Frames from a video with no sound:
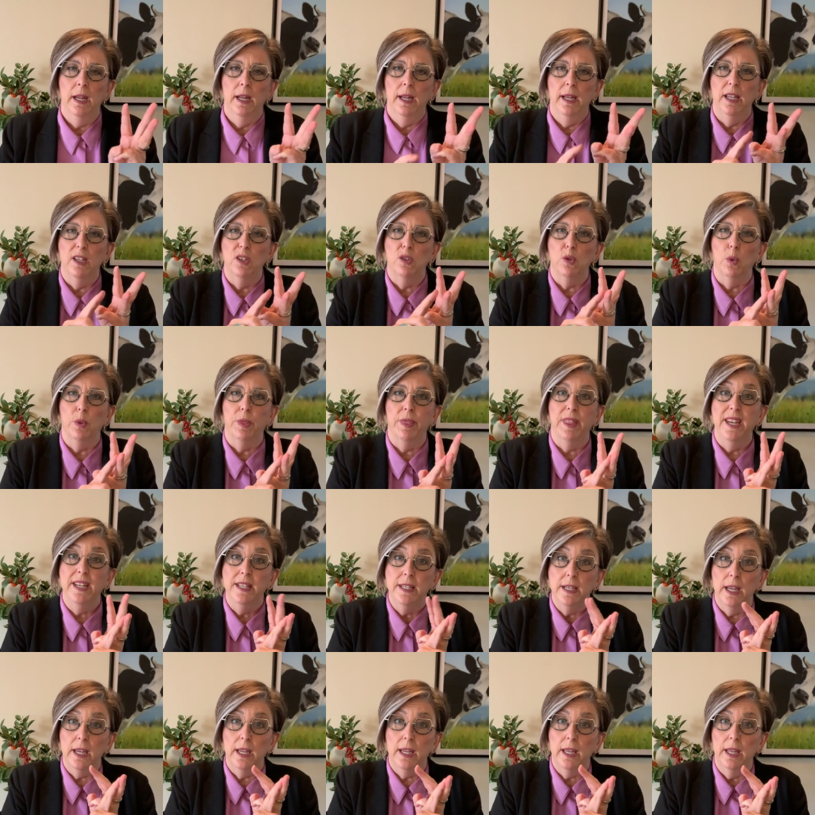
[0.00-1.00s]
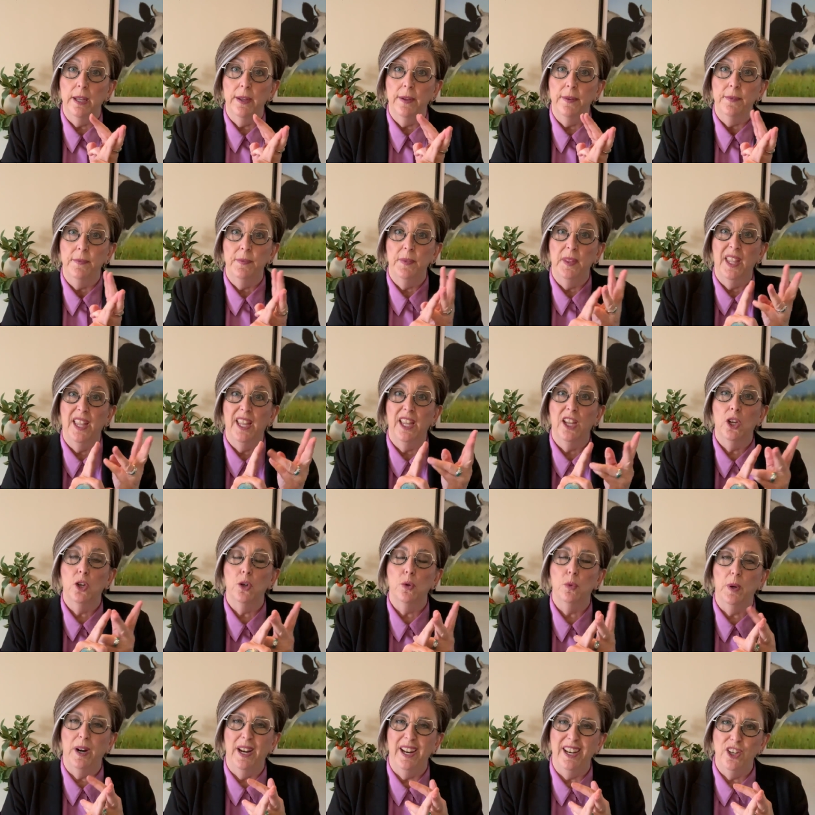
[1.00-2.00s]
is authentic,
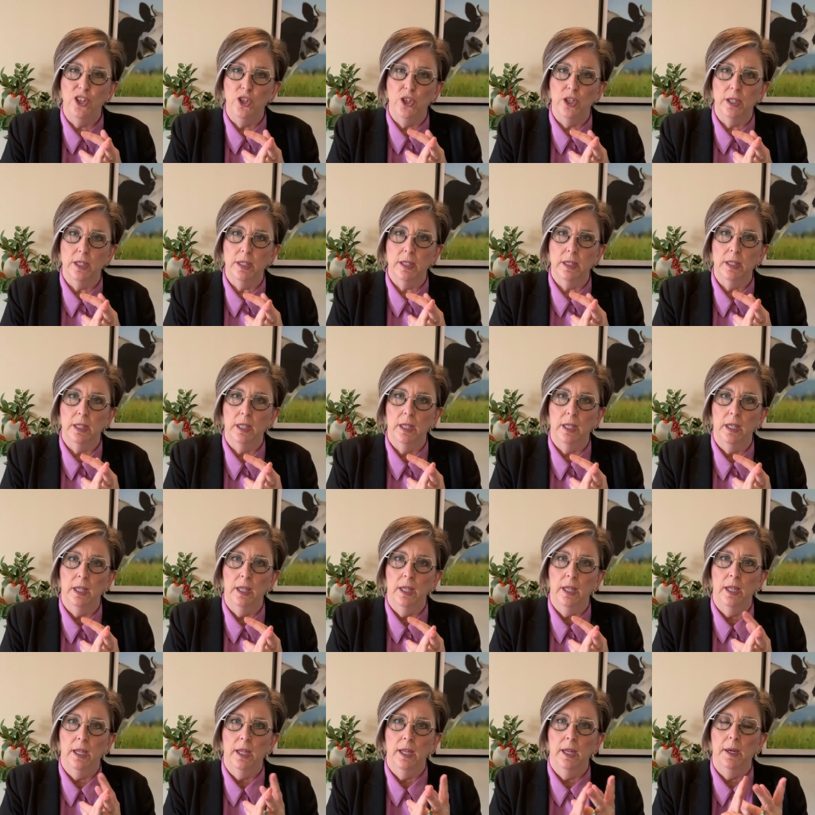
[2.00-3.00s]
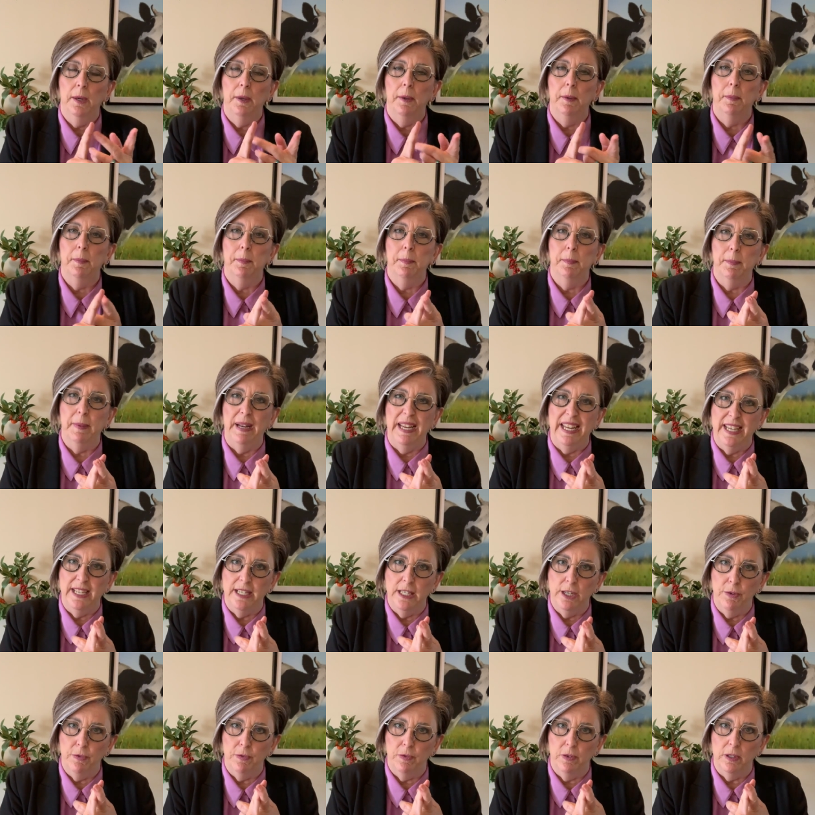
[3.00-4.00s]
courageous, make a
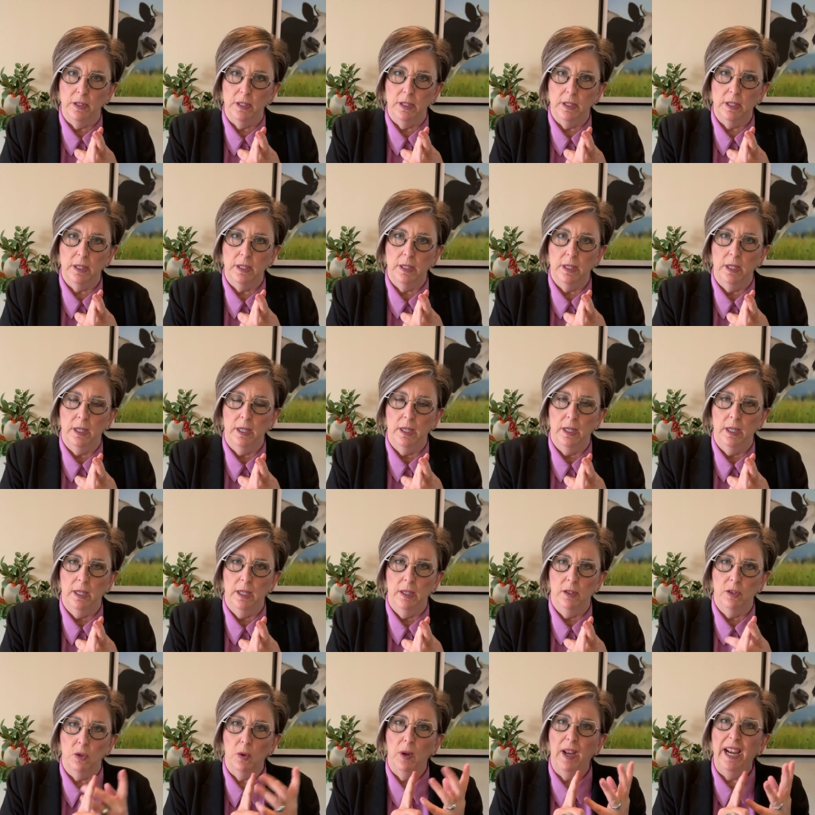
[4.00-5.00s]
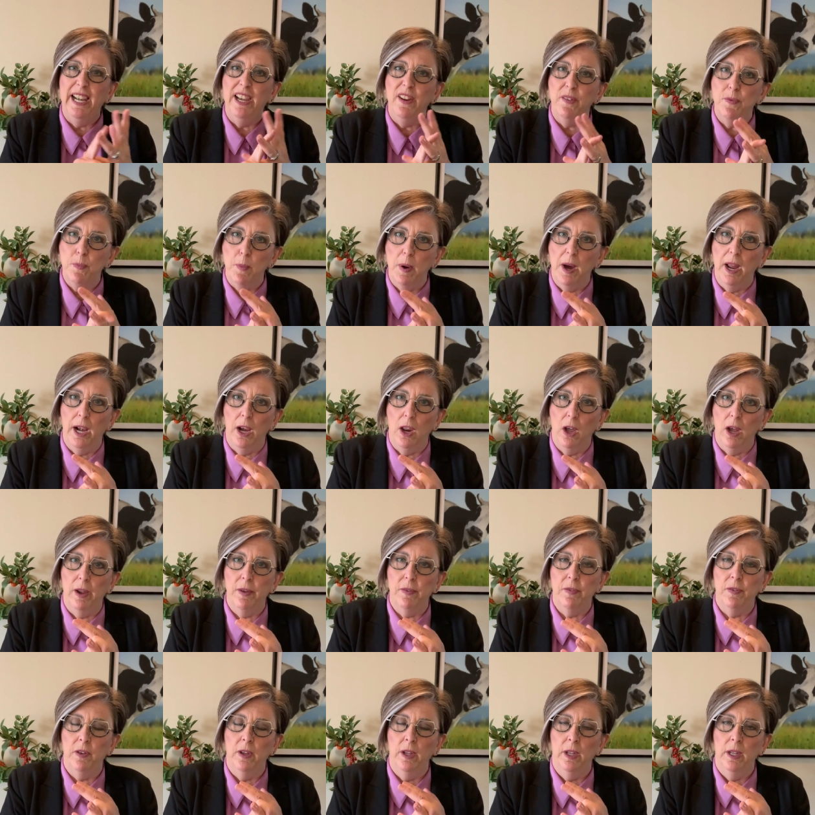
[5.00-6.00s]
difference. So I live my
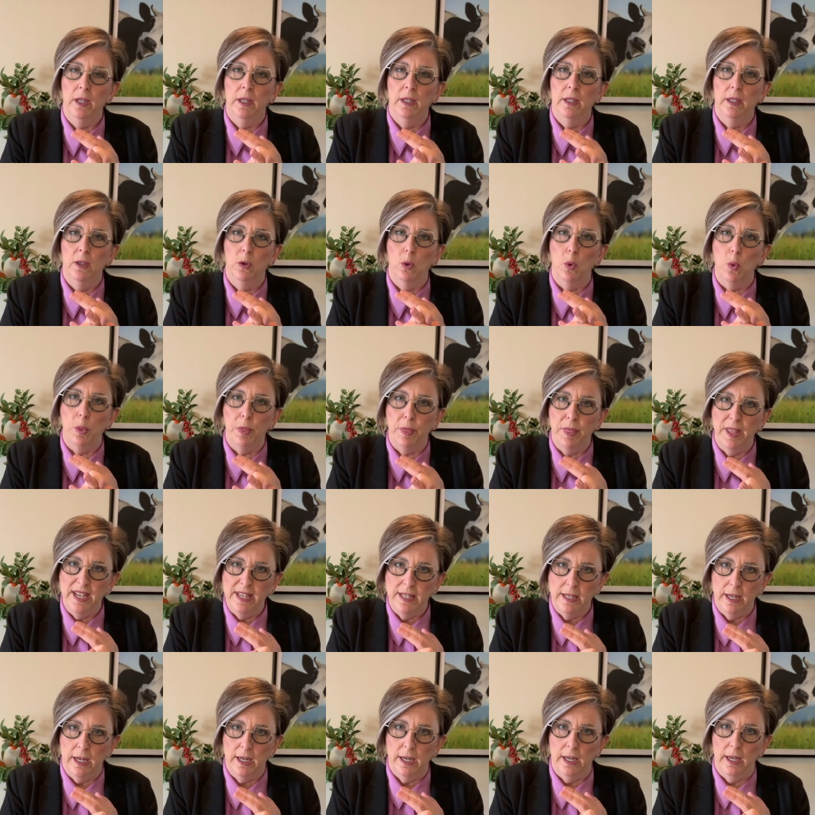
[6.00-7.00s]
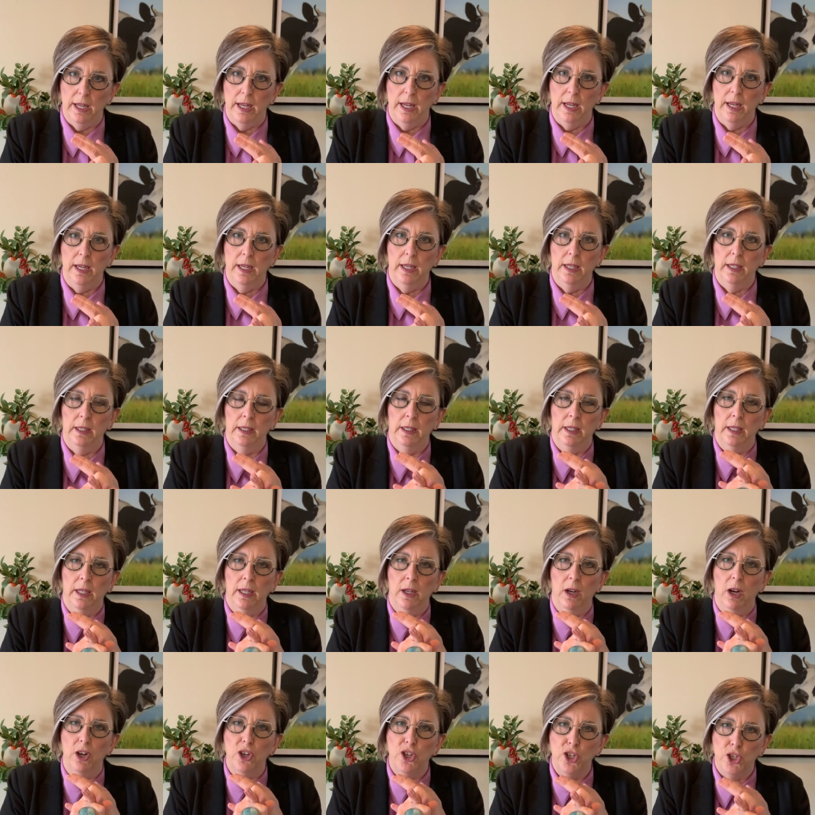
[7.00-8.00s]
life authentically.
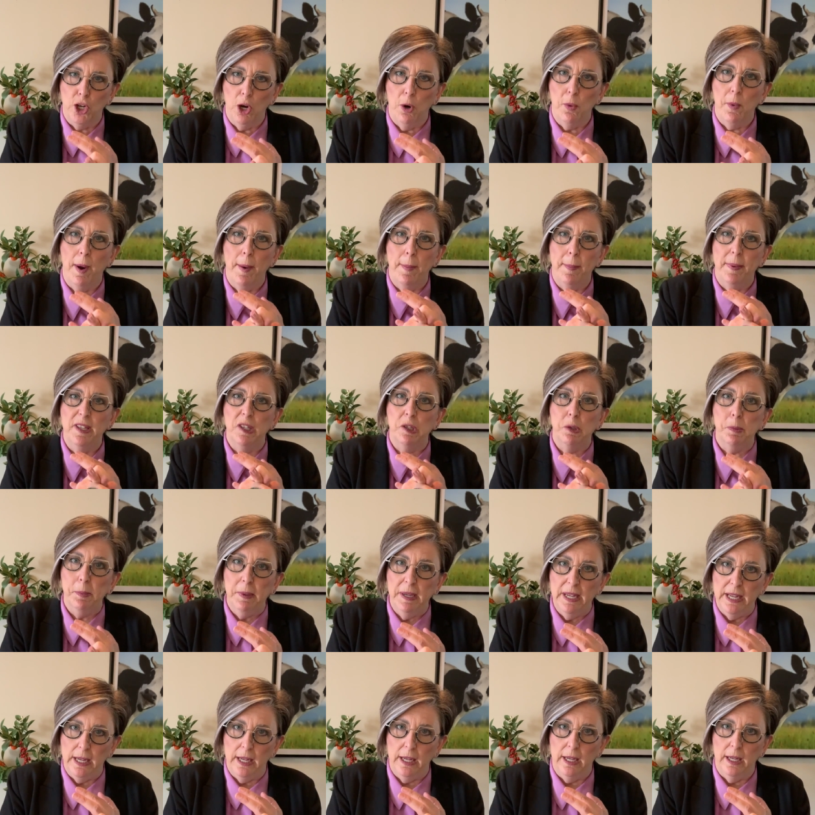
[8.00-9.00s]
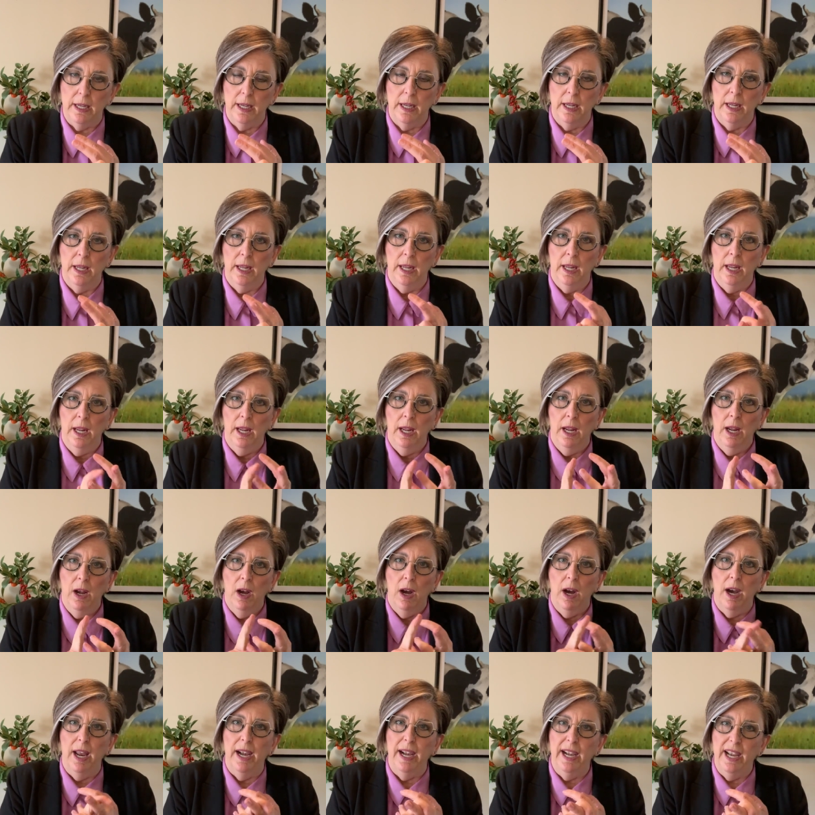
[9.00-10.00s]
I show up as me.
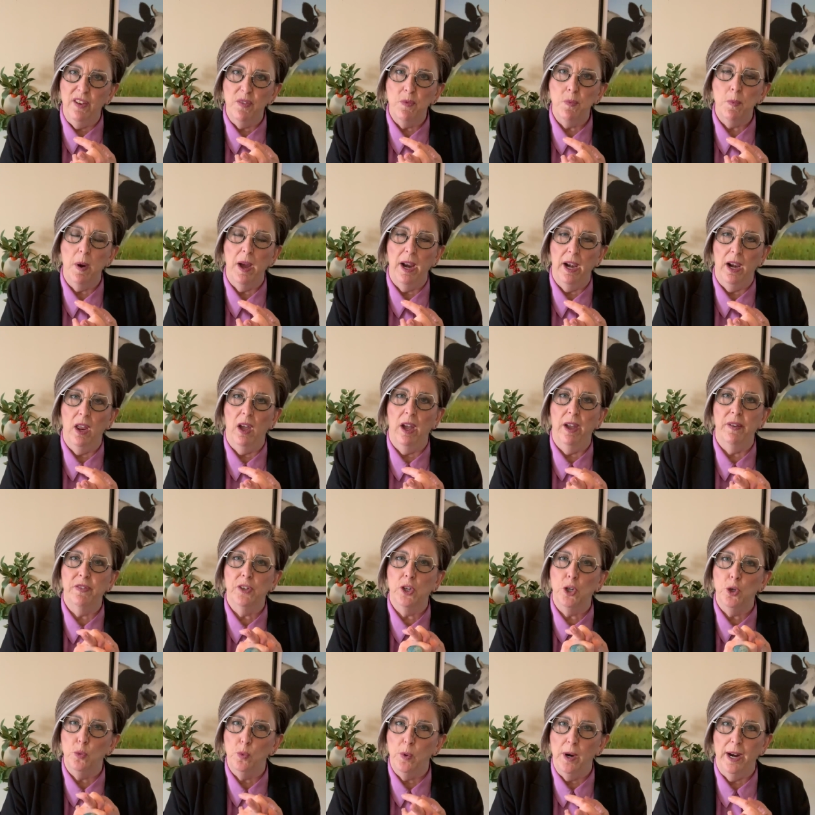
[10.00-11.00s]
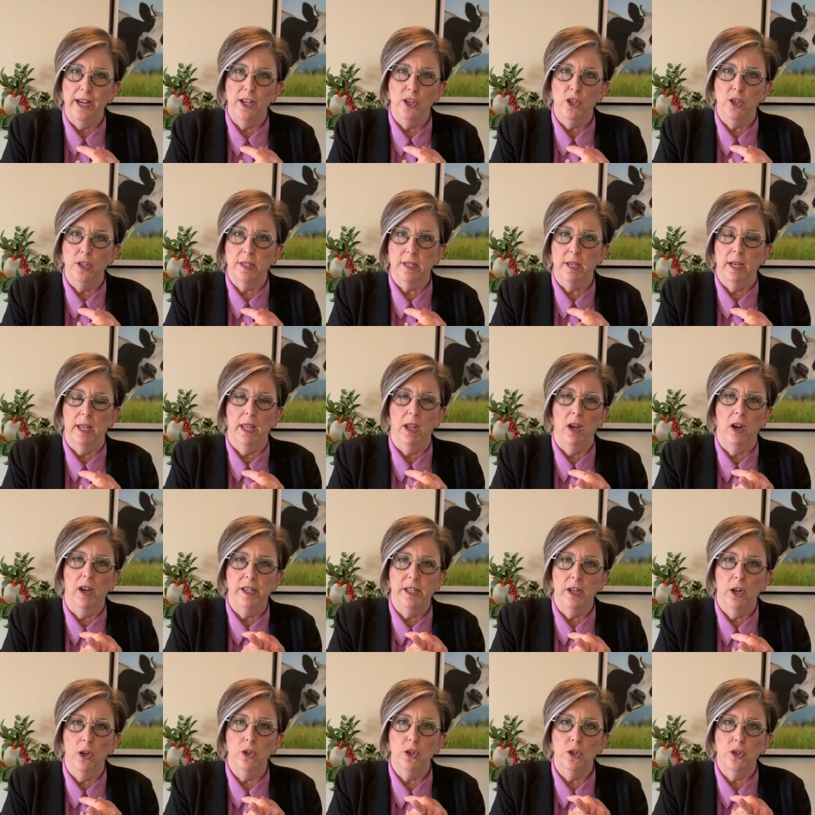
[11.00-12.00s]
I live my life courageously. I
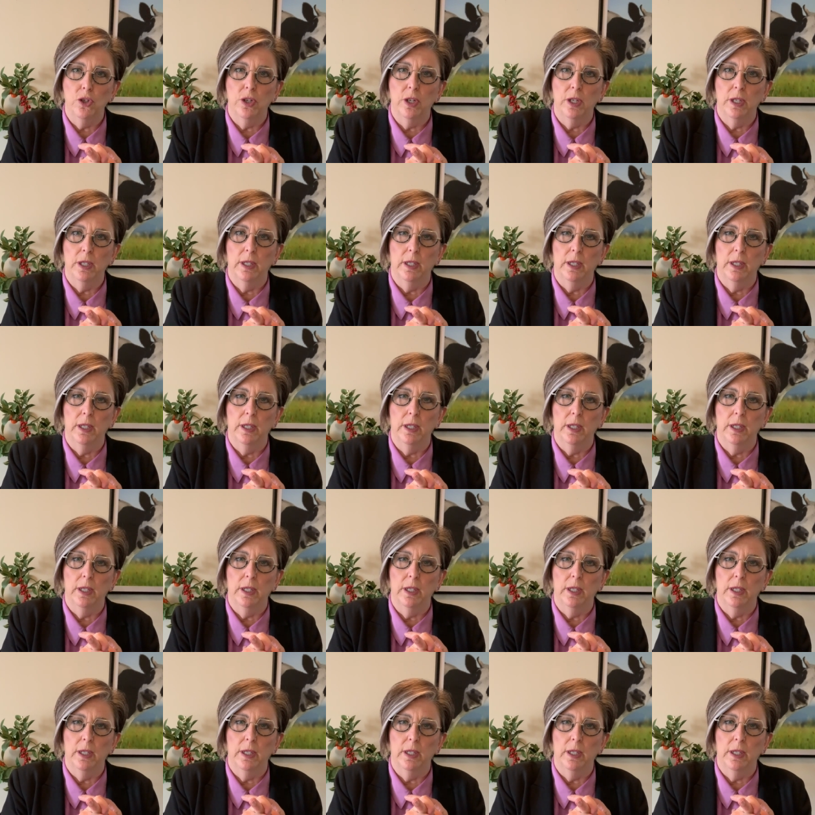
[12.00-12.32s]
don't